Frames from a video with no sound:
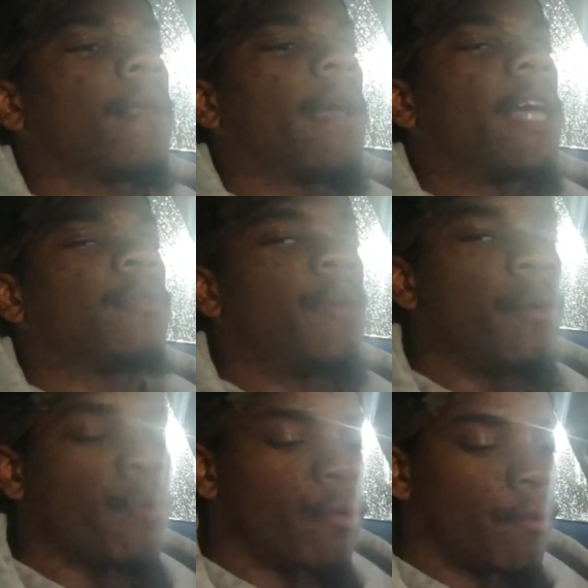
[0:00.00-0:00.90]
as
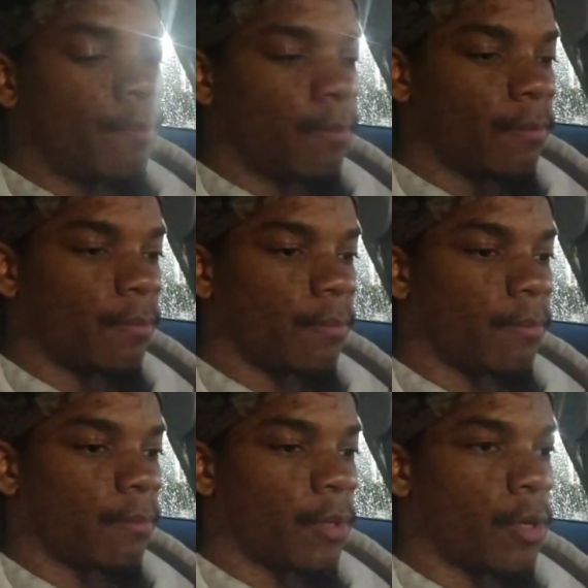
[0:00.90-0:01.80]
people,
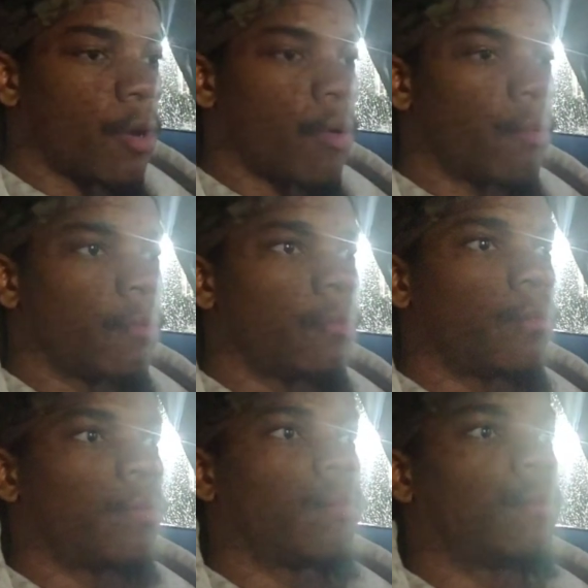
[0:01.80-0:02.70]
you know,
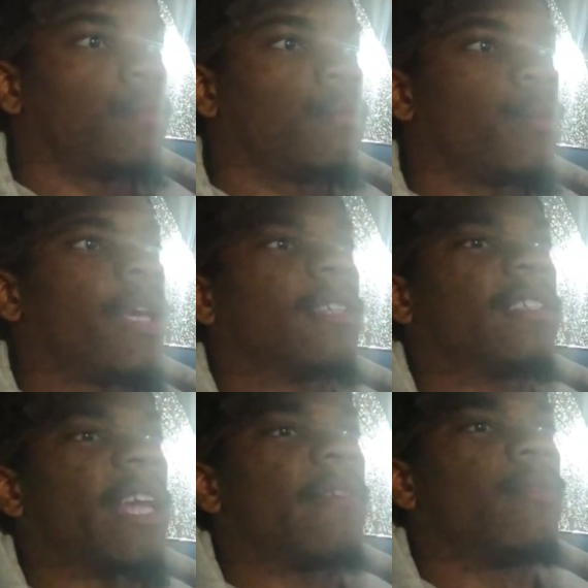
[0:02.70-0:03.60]
we can
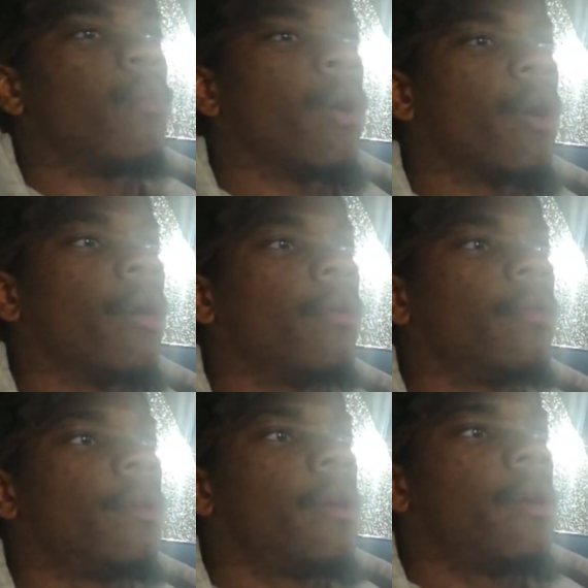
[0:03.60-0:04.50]
save the world
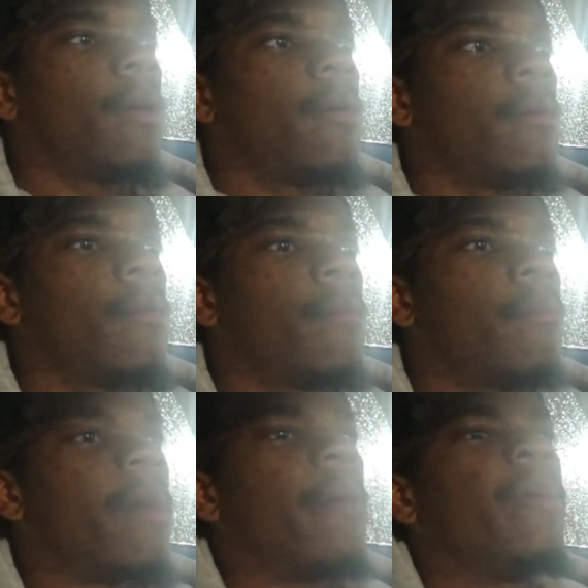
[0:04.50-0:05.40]

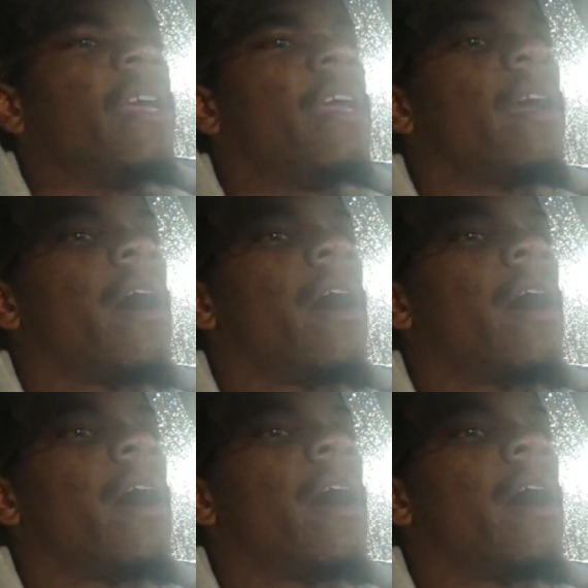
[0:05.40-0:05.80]
by being